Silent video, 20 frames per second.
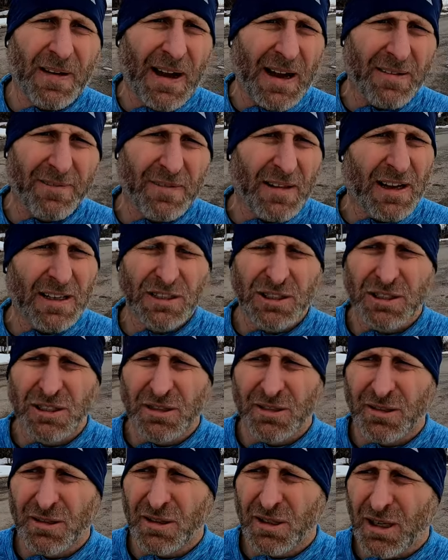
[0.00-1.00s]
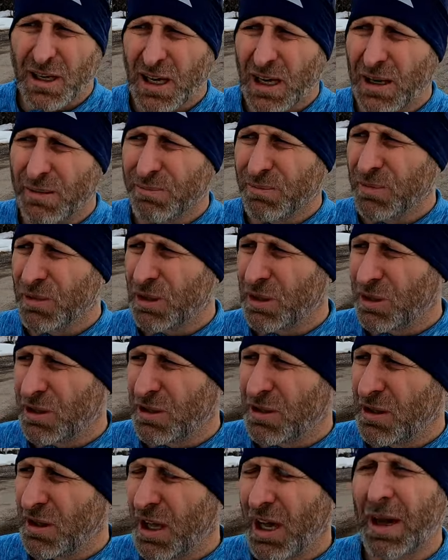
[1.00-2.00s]
5 last year.
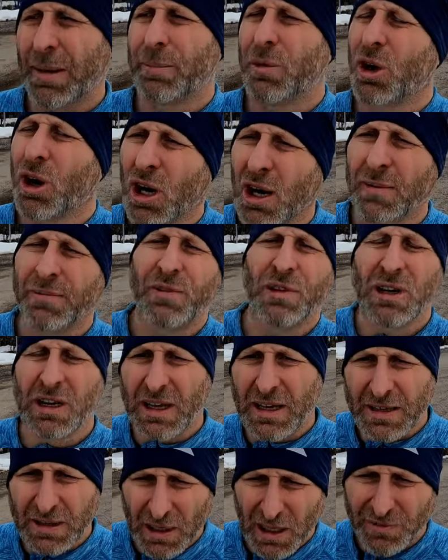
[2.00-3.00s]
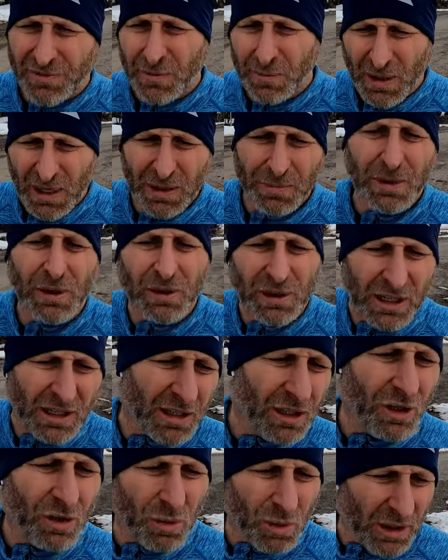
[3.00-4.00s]
I'm confident enough in my
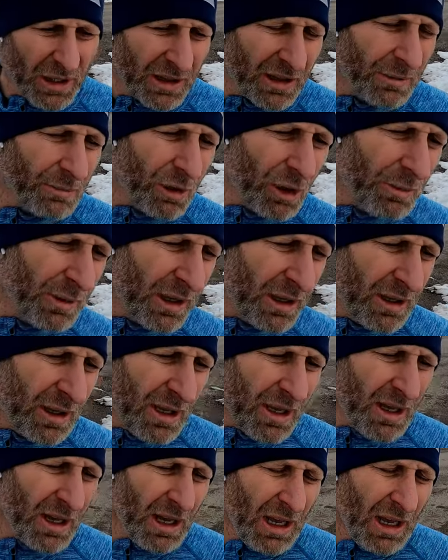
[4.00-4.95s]
ability to do one at the moment